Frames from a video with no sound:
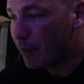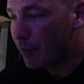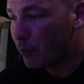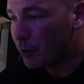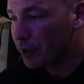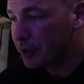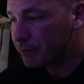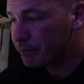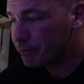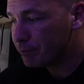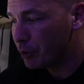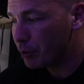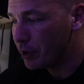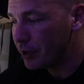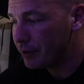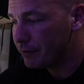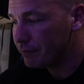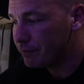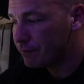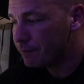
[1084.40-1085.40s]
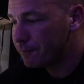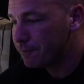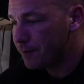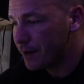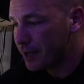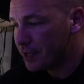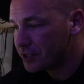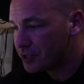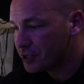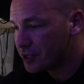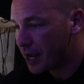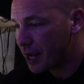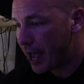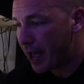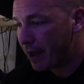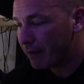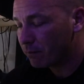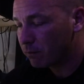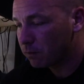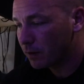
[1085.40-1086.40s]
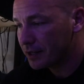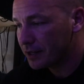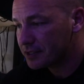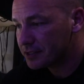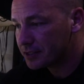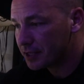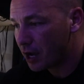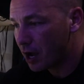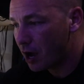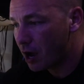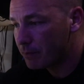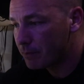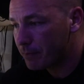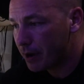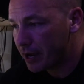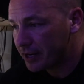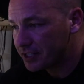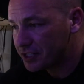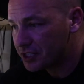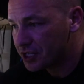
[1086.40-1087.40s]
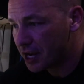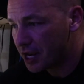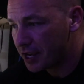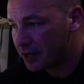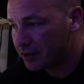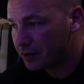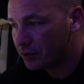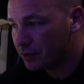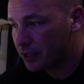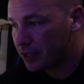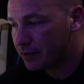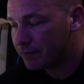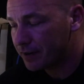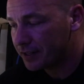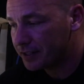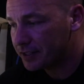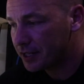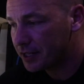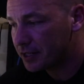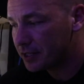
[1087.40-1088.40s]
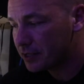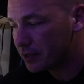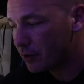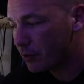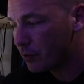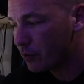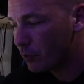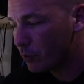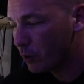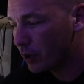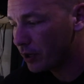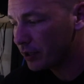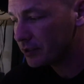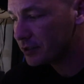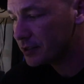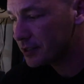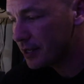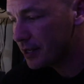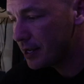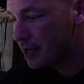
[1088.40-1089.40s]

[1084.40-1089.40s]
wouldn't put fish at risk on my channel if I didn't know it worked.